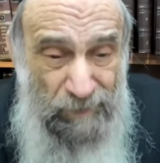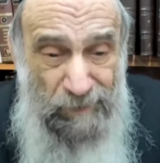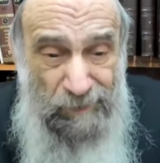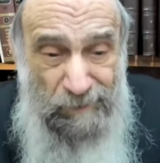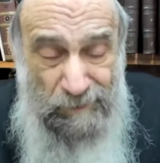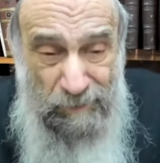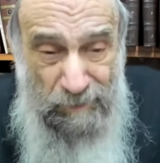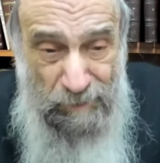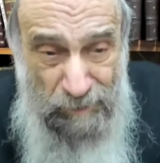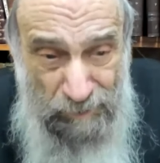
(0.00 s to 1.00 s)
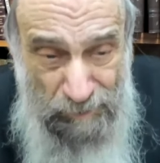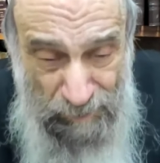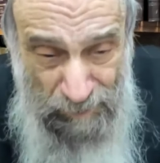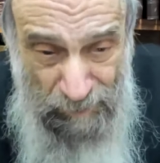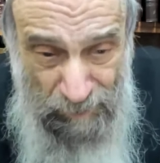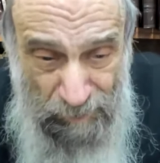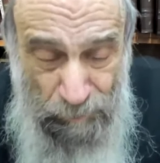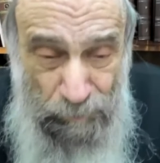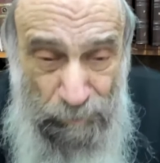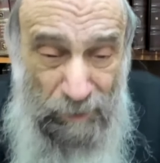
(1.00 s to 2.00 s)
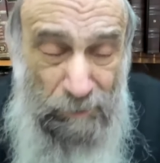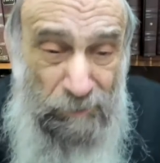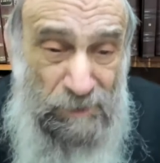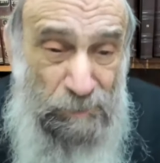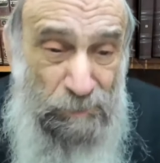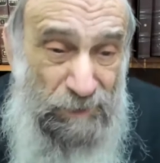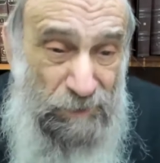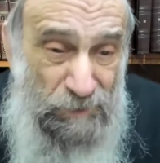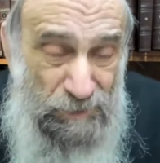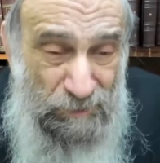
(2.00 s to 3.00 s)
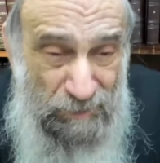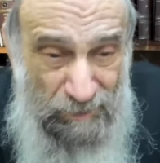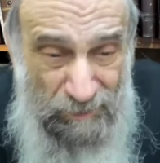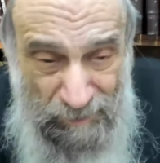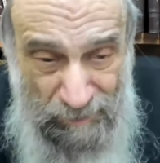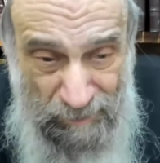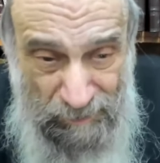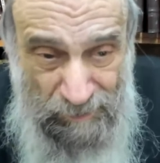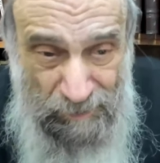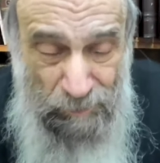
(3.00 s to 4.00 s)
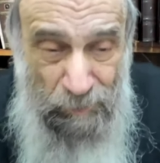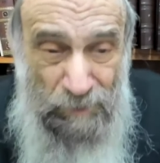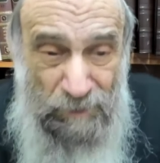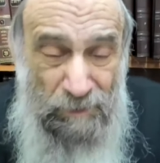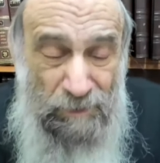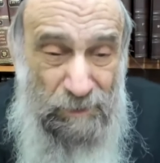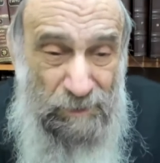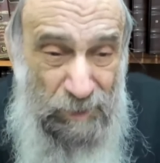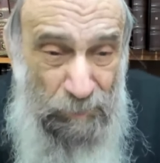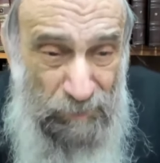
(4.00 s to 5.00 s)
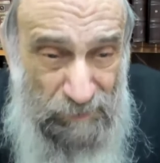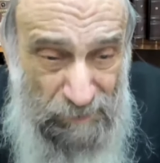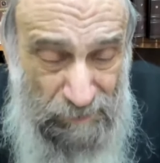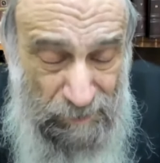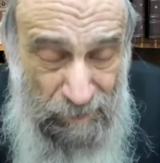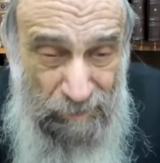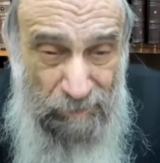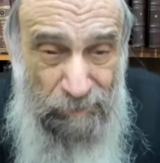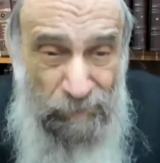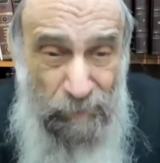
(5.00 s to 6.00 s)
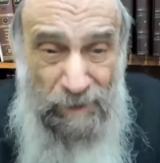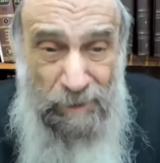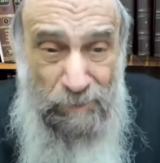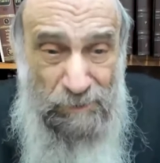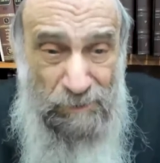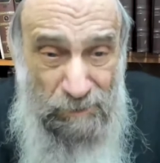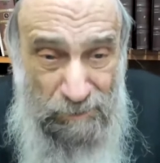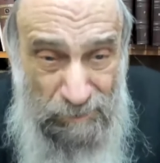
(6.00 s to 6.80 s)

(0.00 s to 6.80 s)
and our power of a speech is what separates us from animals.